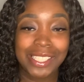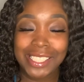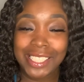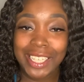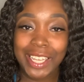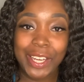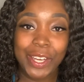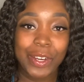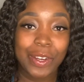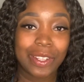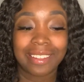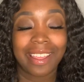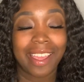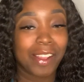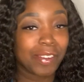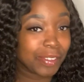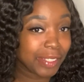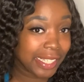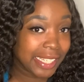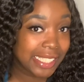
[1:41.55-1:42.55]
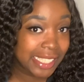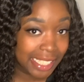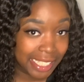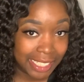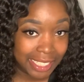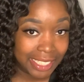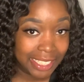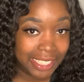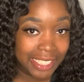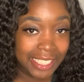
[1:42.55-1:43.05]
to go and that everything's
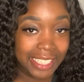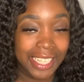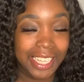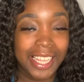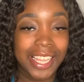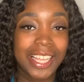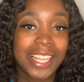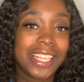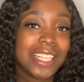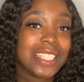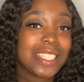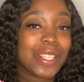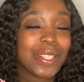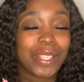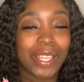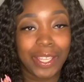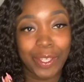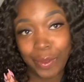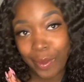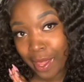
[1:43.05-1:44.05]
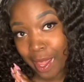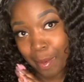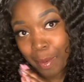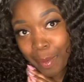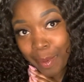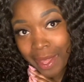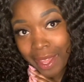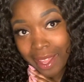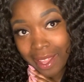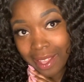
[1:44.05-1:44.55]
good. So thank you,
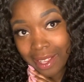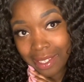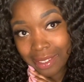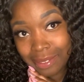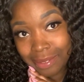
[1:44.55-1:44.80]
cameraman.